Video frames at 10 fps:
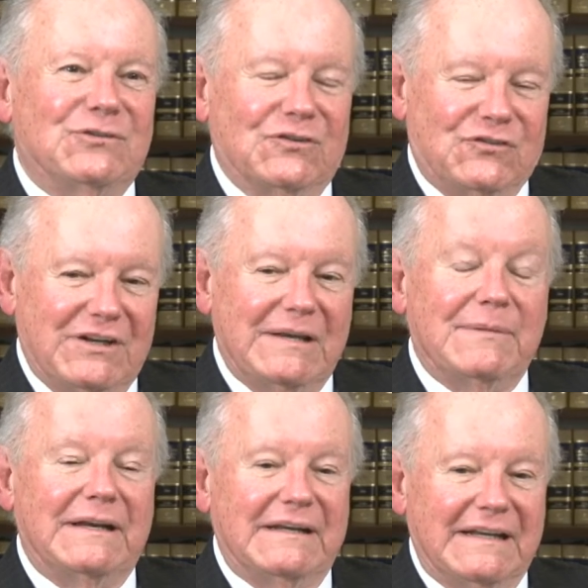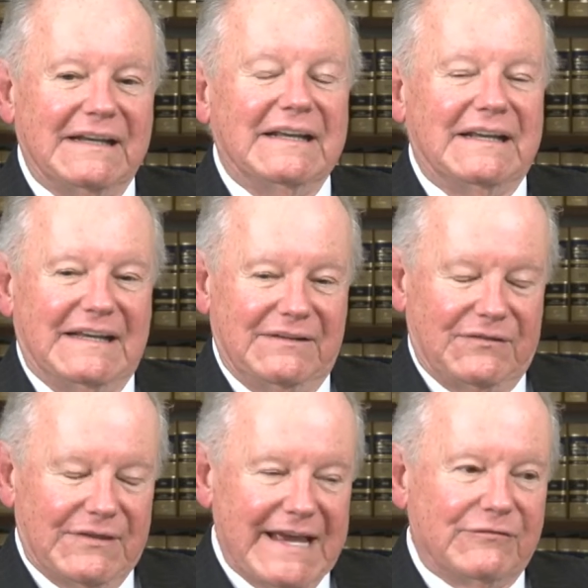Full steam, and
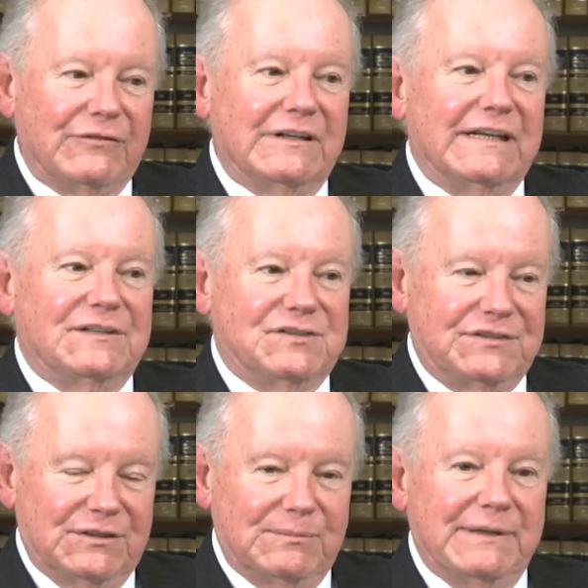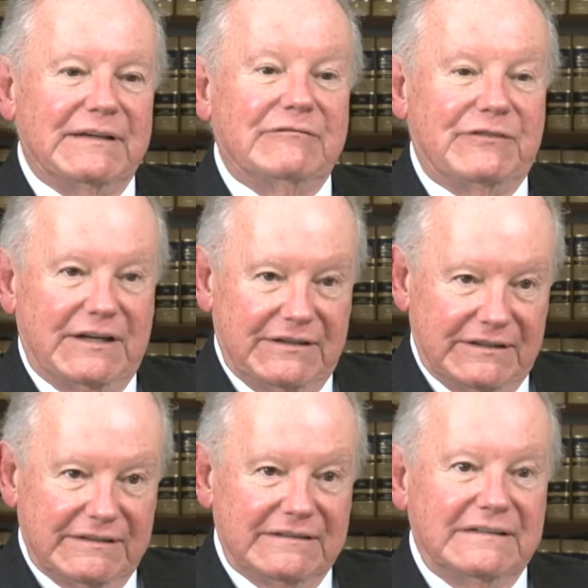and thankfully it's still being
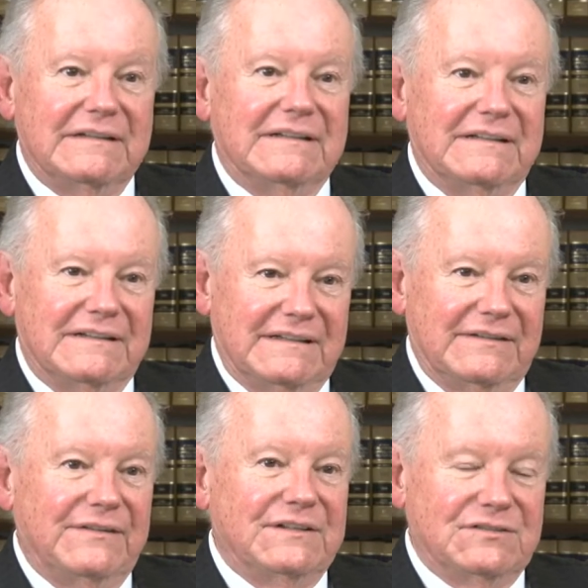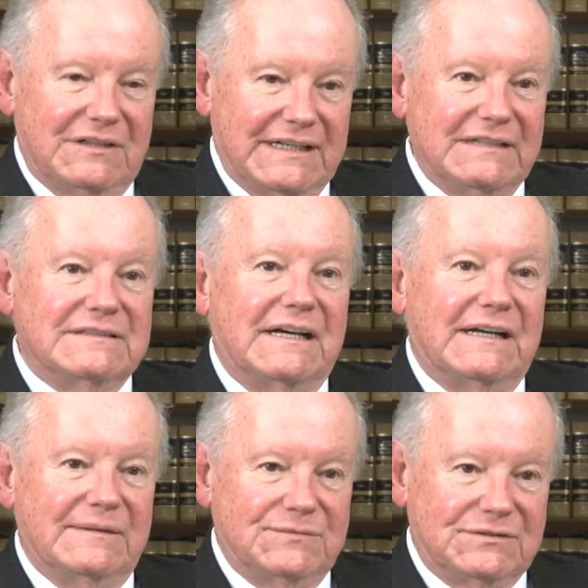funded. Yes. In these lean
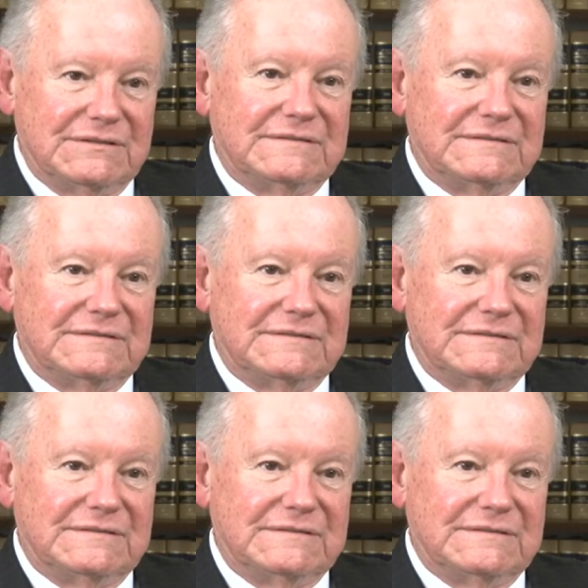times.